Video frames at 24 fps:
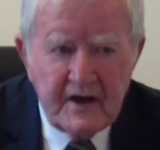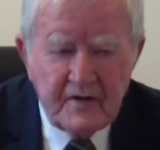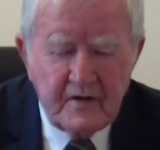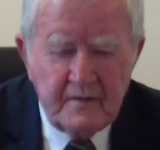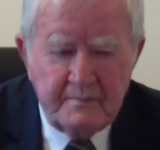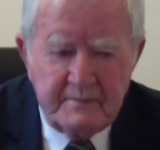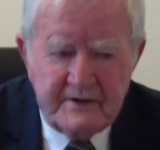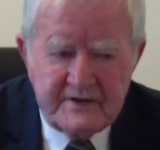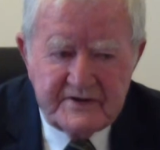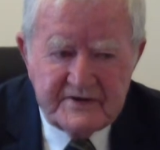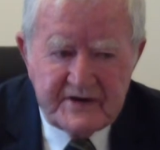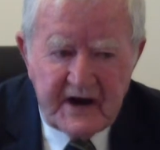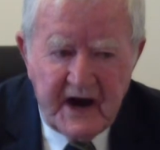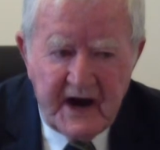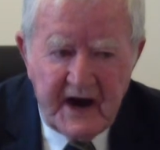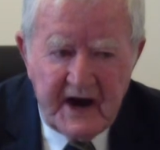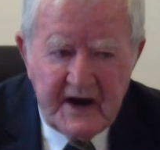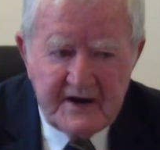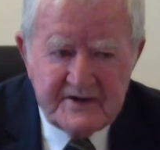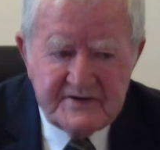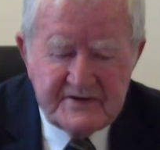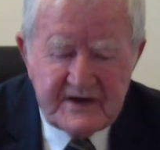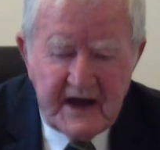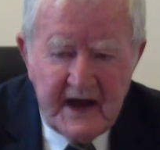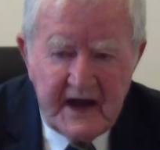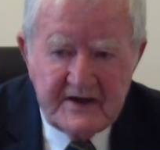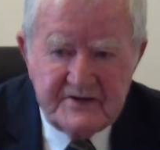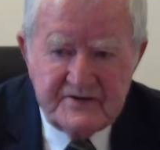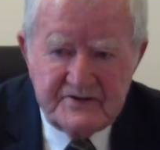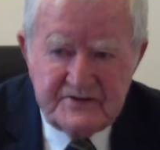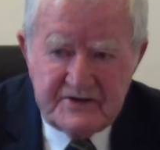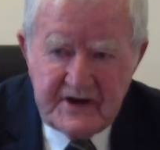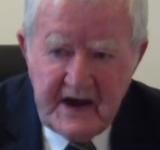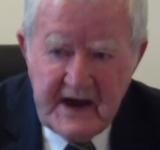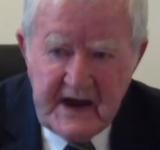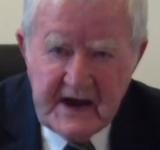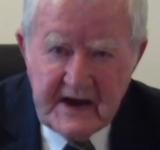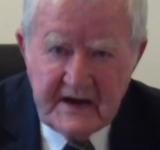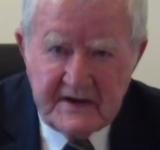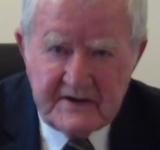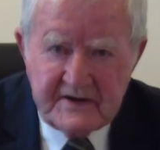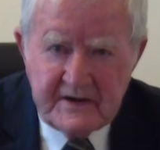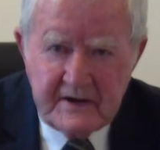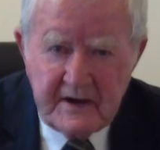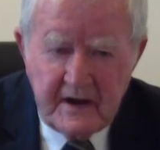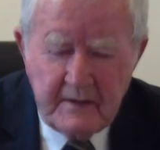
could be charged and jailed,